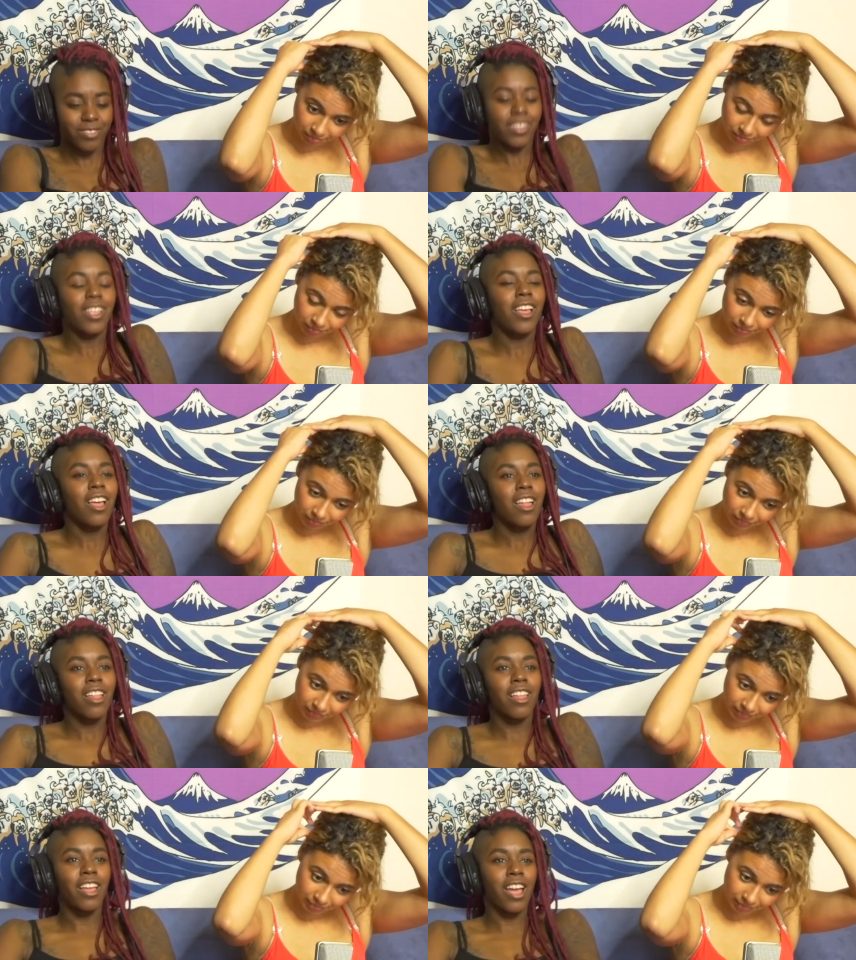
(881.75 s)
Speaker 1: like
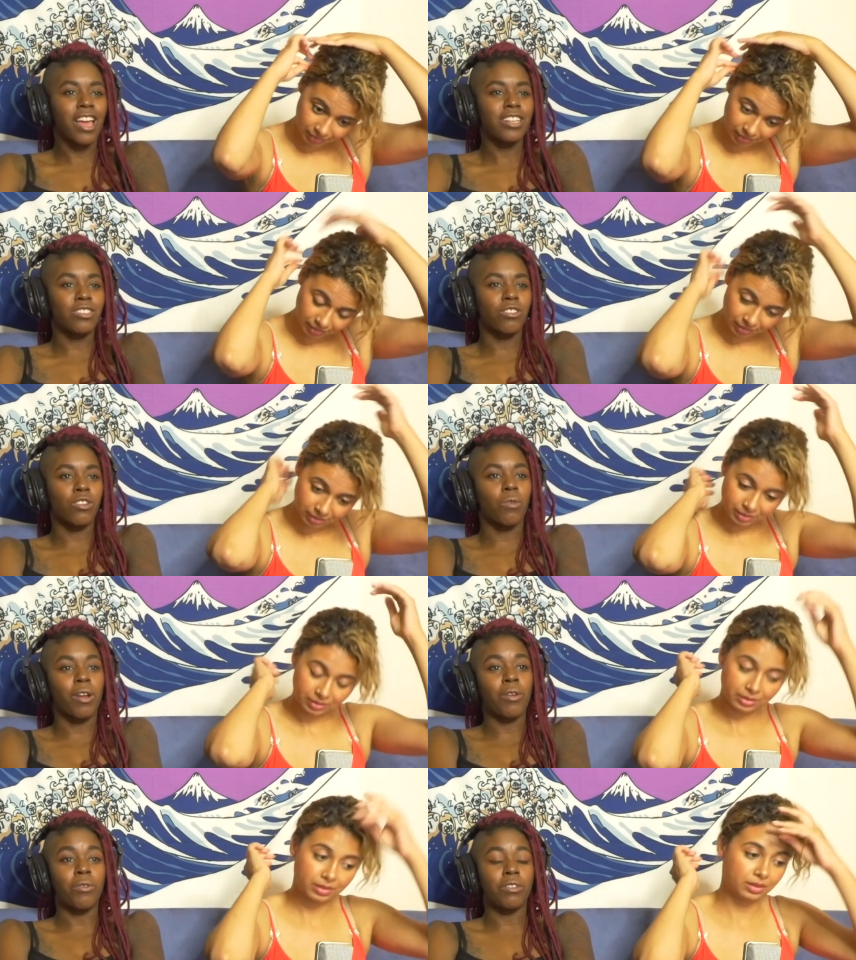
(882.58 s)
I just don't know why
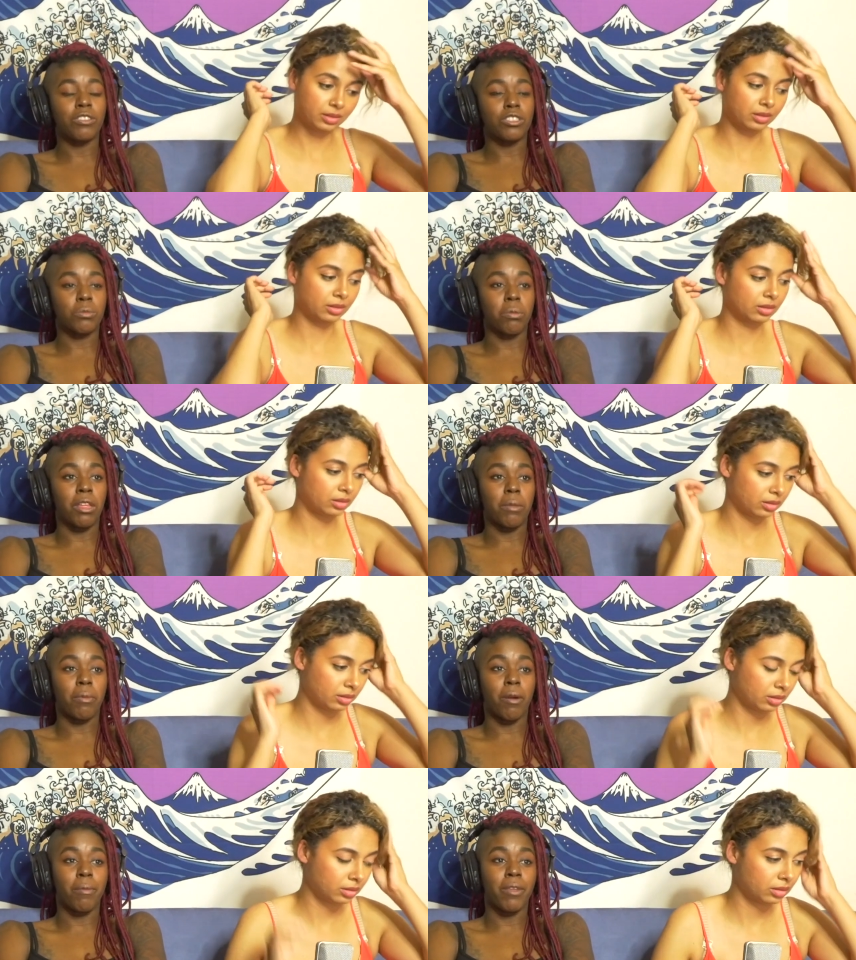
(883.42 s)
you wouldn't just play the
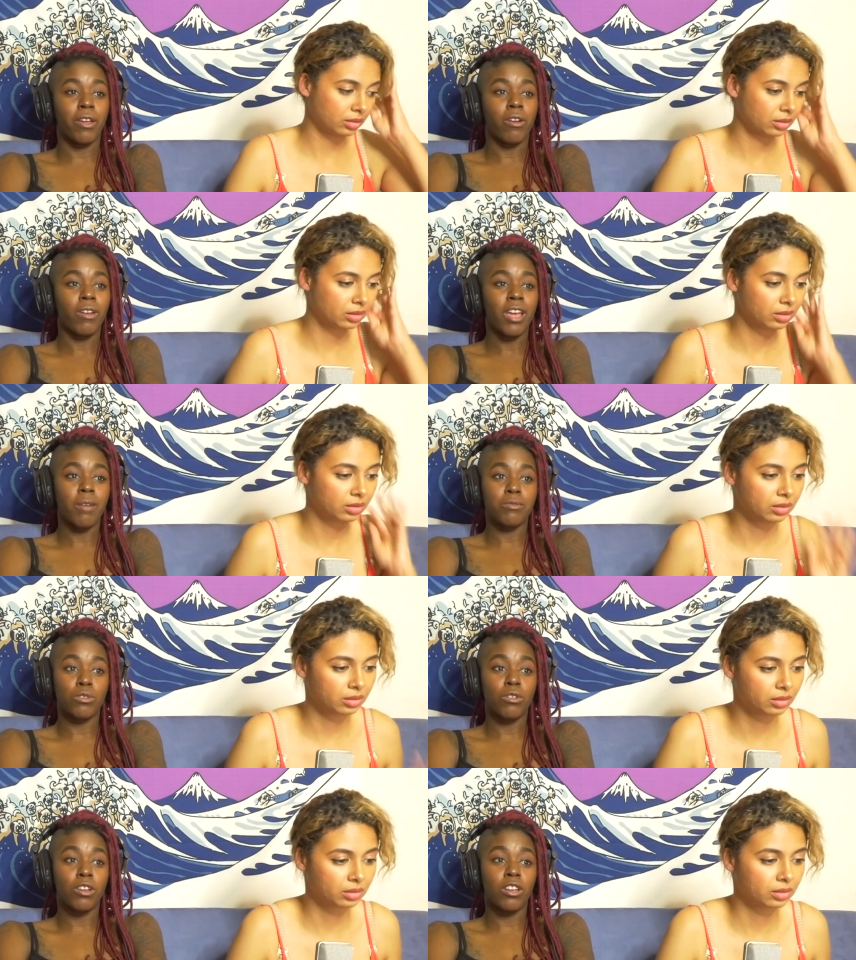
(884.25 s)
part. Be like, oh yeah, I'm
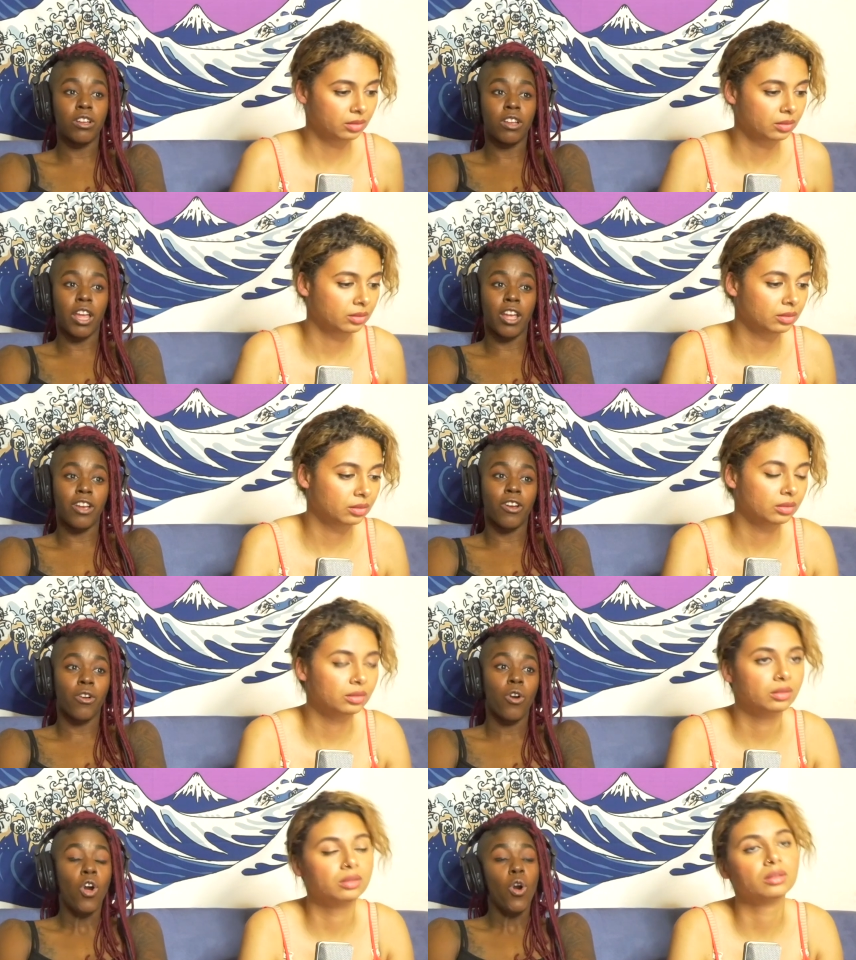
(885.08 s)
totally gonna like
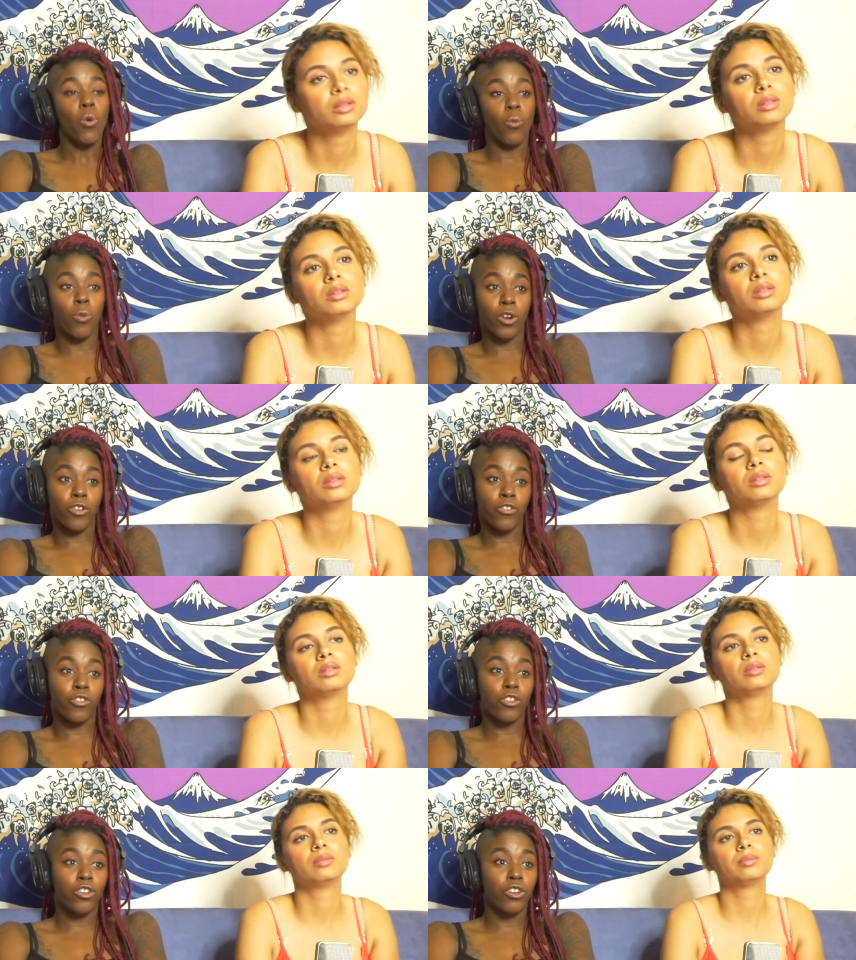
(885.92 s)
work
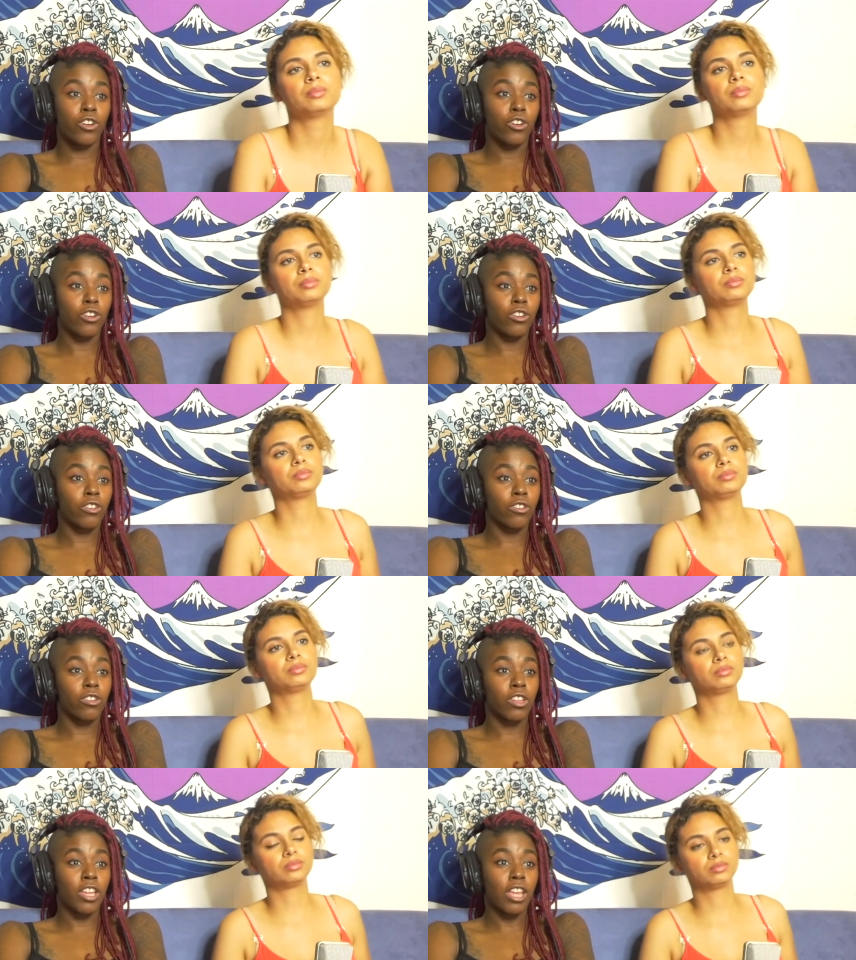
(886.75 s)
for
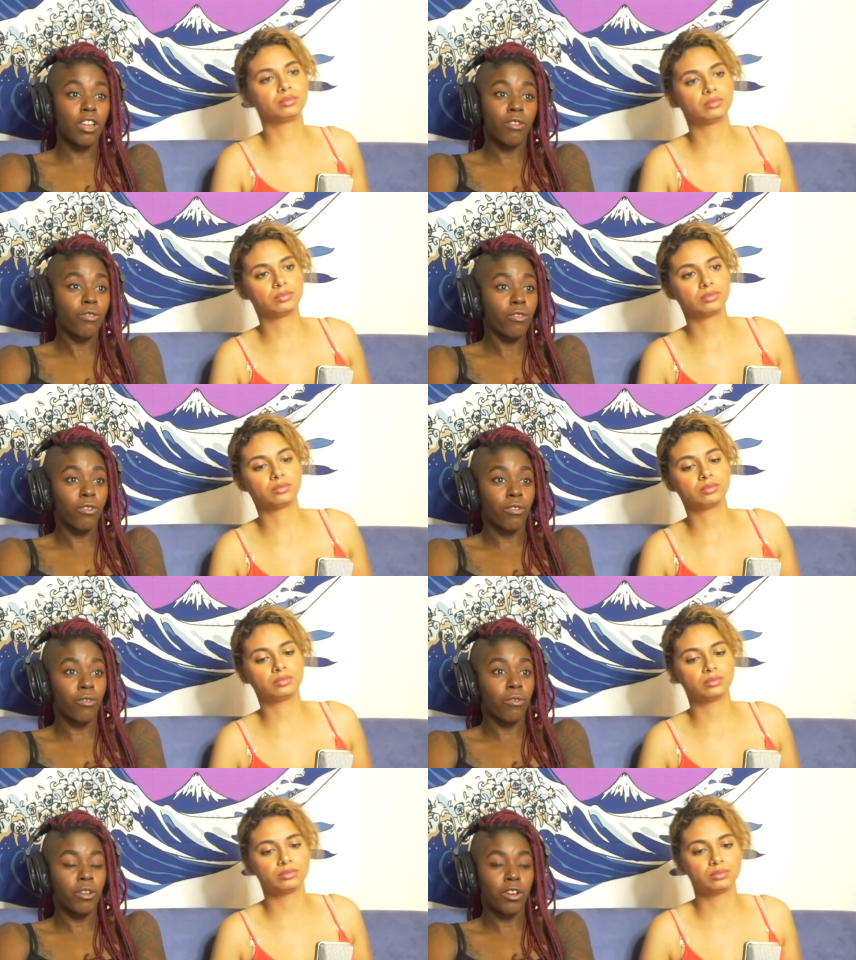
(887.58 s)
the king of
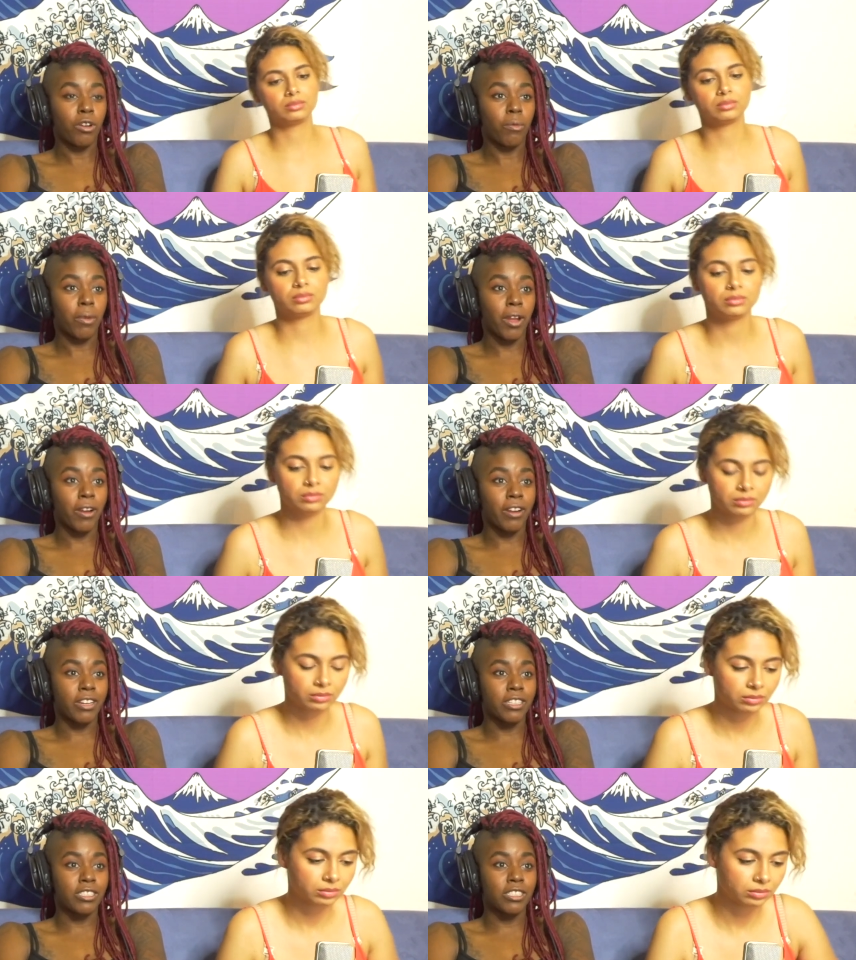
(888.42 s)
you know
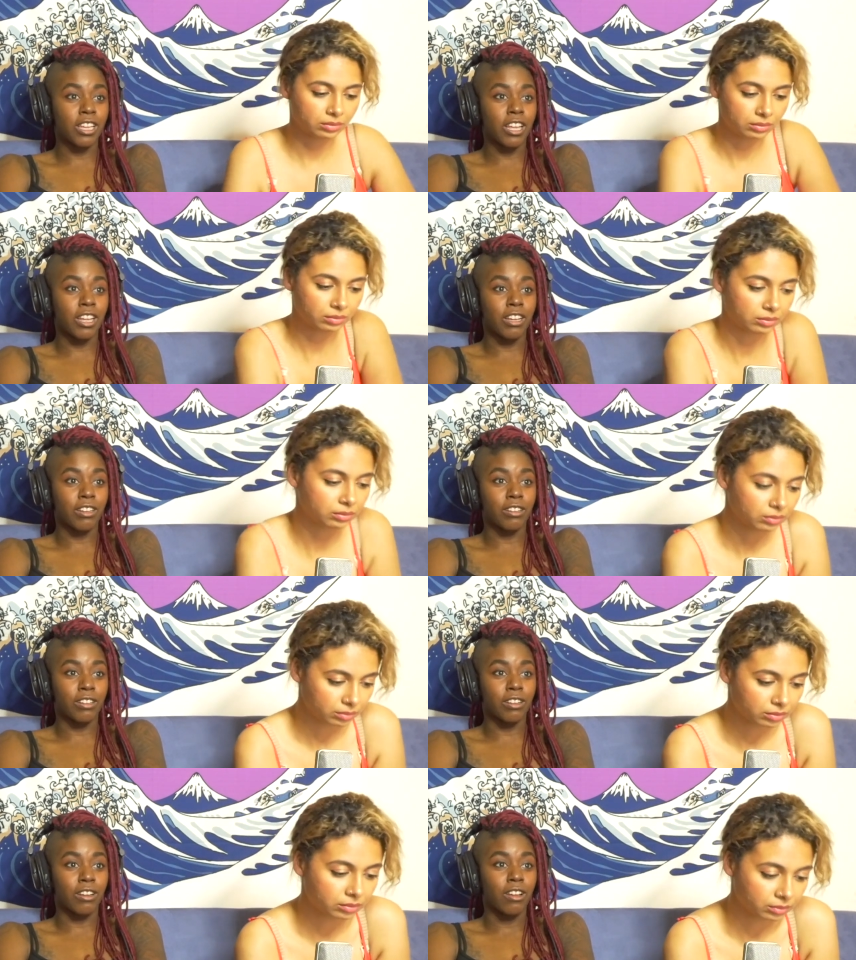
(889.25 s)
Paris
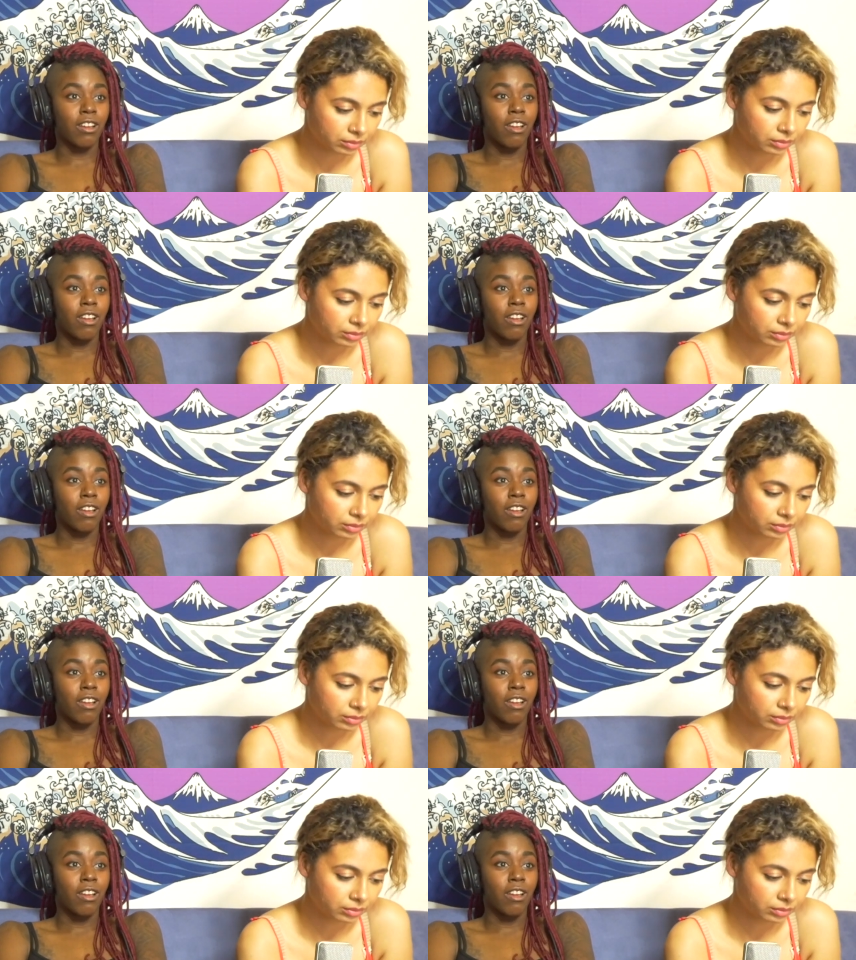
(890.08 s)
and